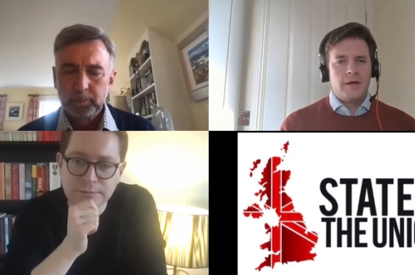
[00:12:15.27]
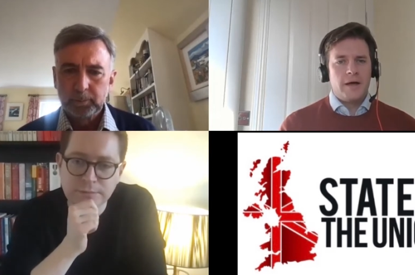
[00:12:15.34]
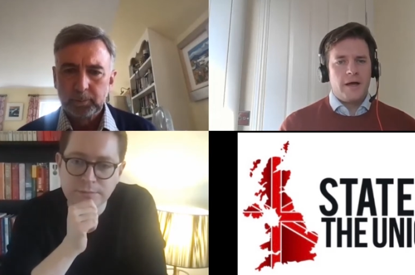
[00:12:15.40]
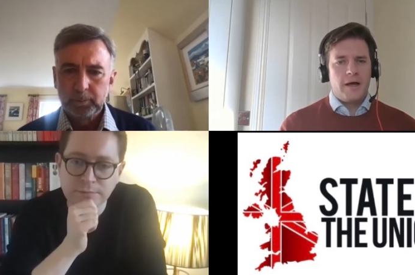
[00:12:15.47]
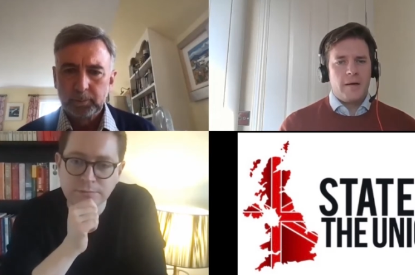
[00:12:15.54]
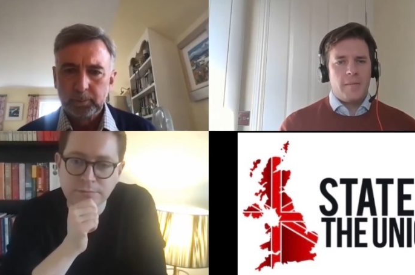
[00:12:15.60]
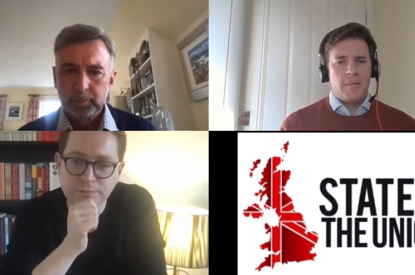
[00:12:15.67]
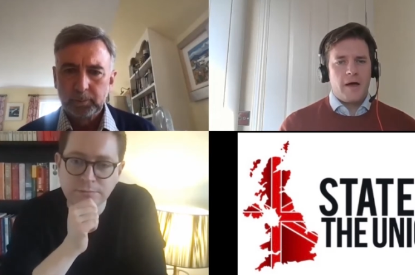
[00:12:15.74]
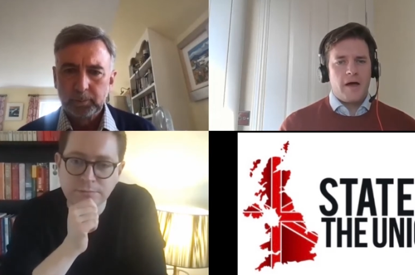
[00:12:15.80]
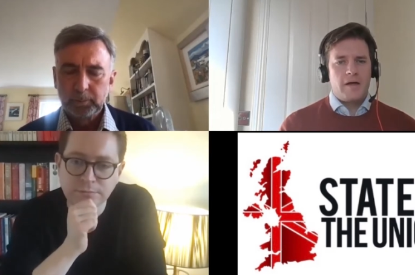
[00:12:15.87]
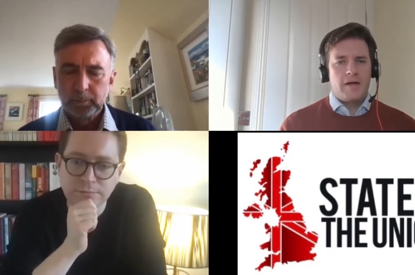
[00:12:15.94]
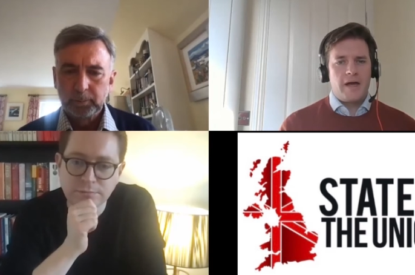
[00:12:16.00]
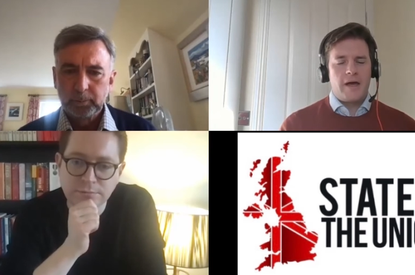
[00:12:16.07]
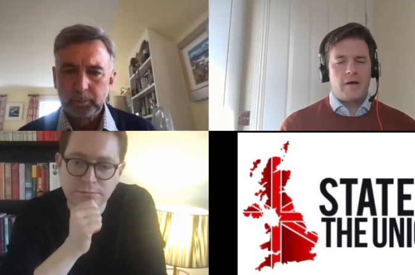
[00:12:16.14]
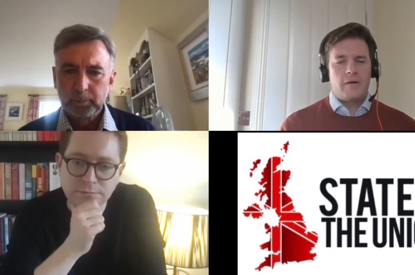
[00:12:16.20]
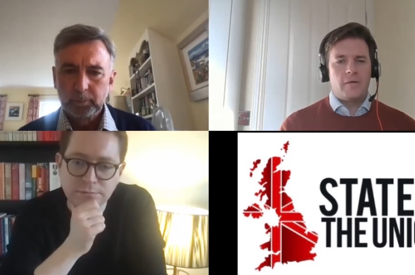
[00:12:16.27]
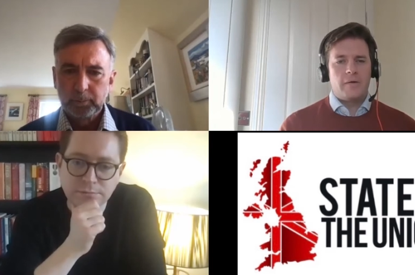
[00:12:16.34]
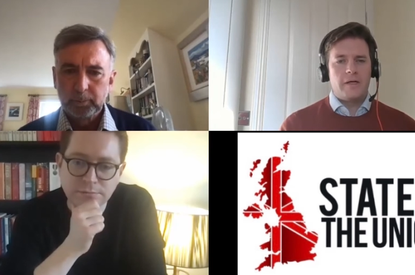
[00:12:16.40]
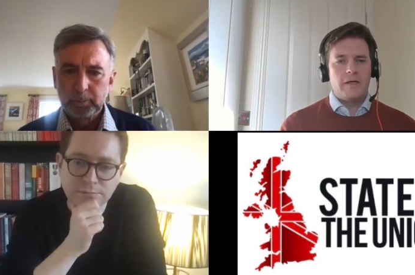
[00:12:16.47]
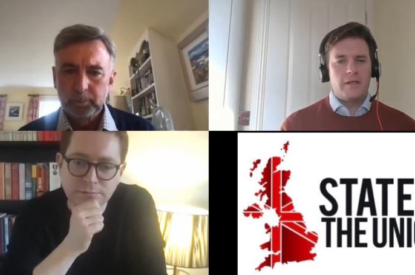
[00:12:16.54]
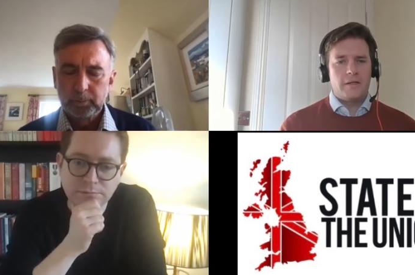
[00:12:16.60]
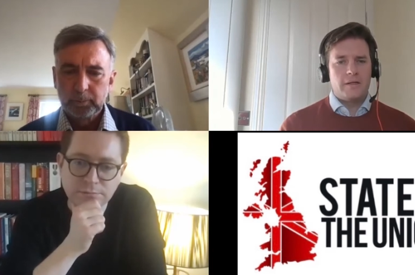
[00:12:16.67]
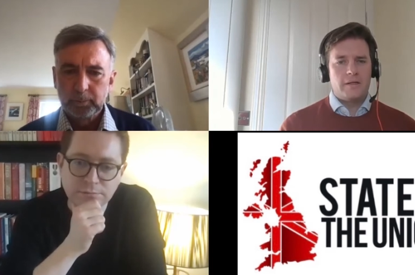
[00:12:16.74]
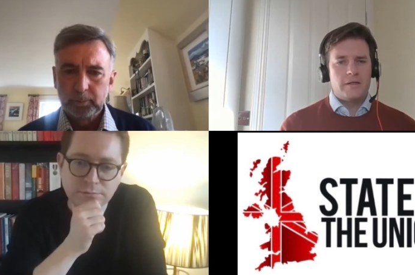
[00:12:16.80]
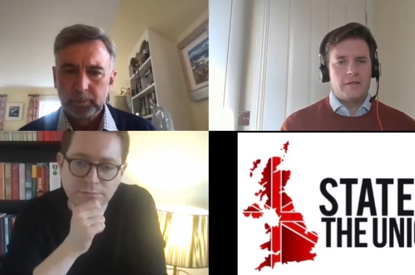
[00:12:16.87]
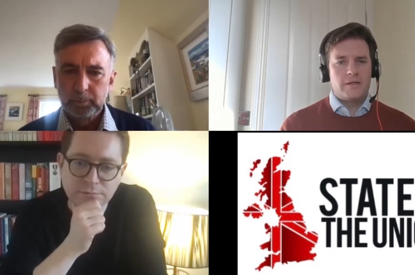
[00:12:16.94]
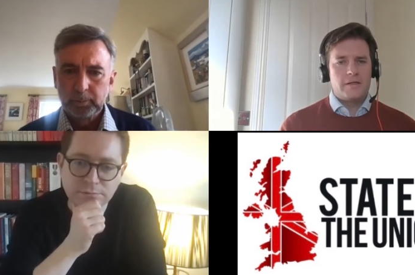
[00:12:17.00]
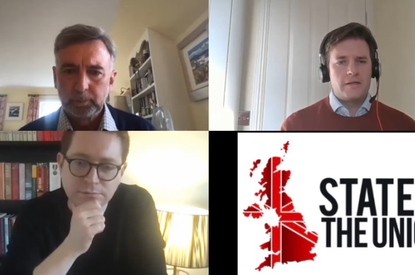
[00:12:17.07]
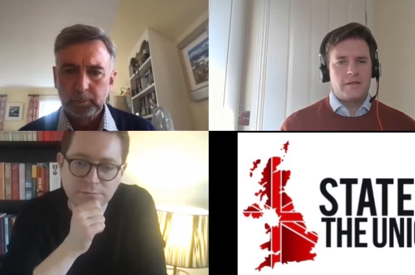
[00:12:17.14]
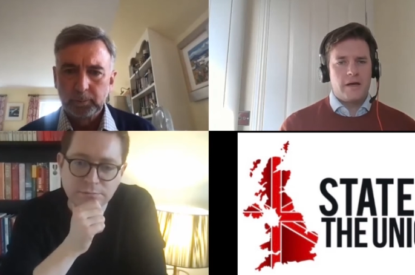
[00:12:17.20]
Speaker 1: um, and how
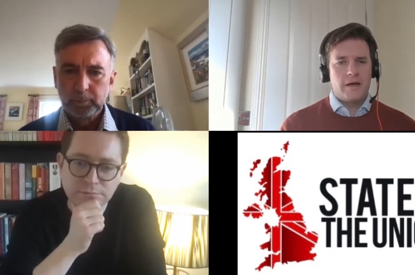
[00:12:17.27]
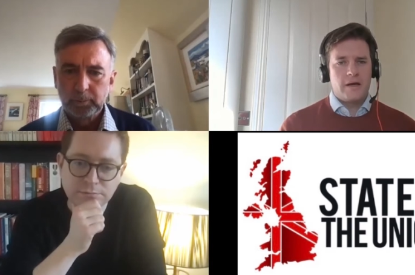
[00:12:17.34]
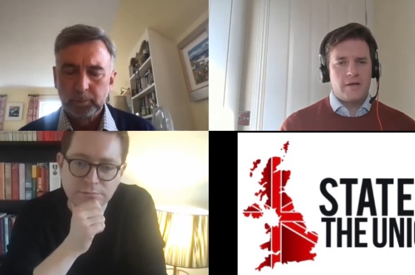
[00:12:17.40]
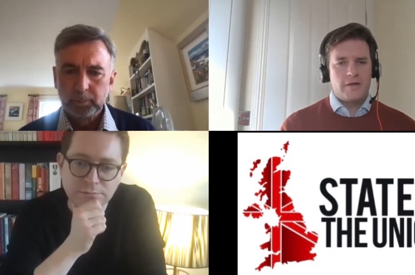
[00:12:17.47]
England's uh,